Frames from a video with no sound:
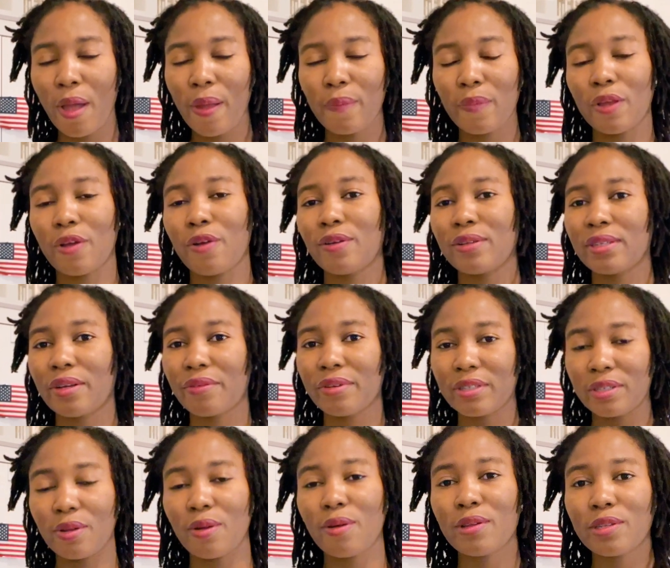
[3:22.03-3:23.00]
because the
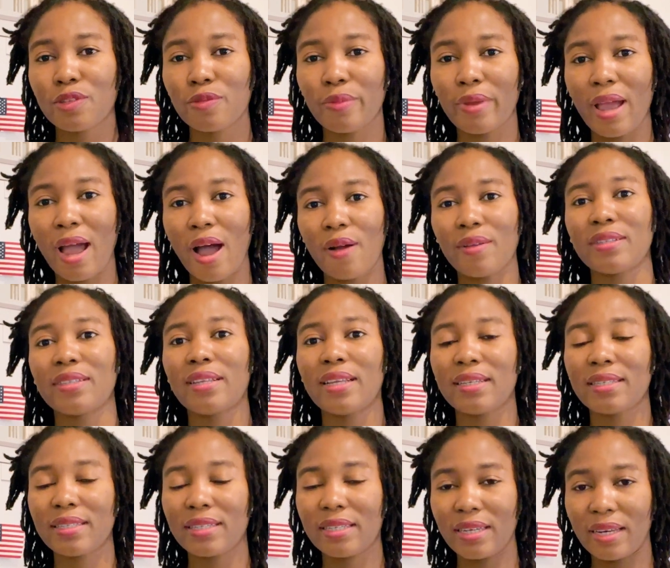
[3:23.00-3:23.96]
results will be out
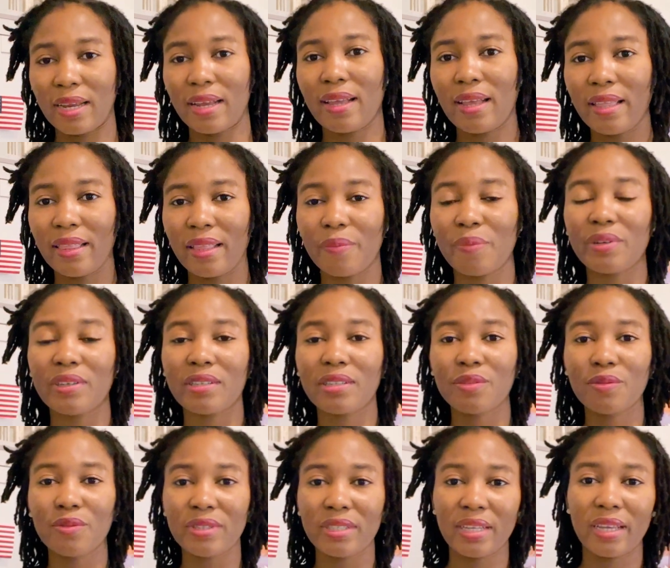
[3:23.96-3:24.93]
next year and the
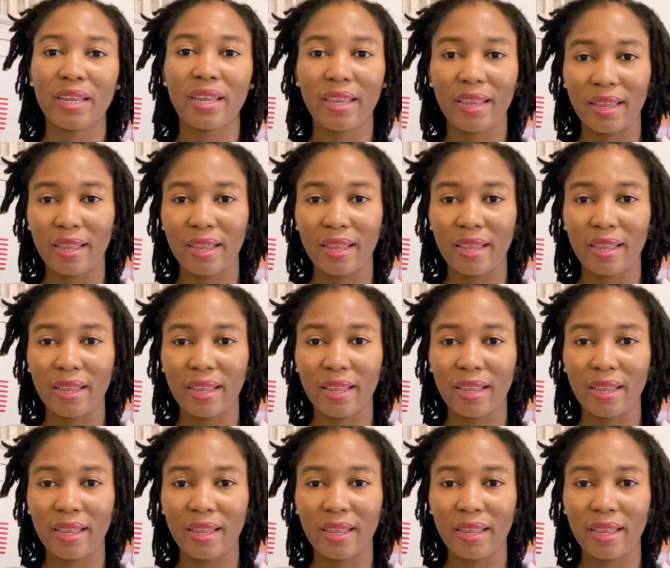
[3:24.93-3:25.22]
processing will take